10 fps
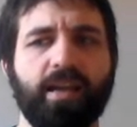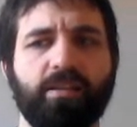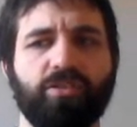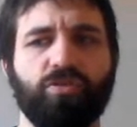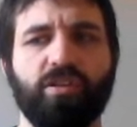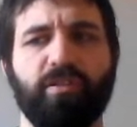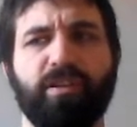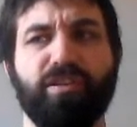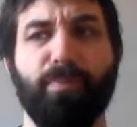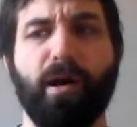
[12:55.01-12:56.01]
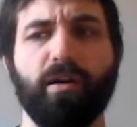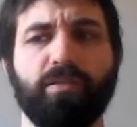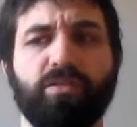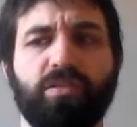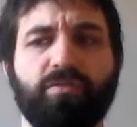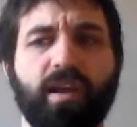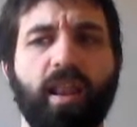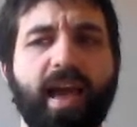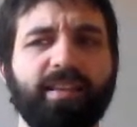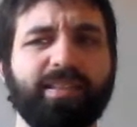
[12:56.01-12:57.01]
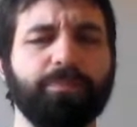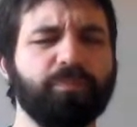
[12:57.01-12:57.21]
Destroy creature power 3 or less.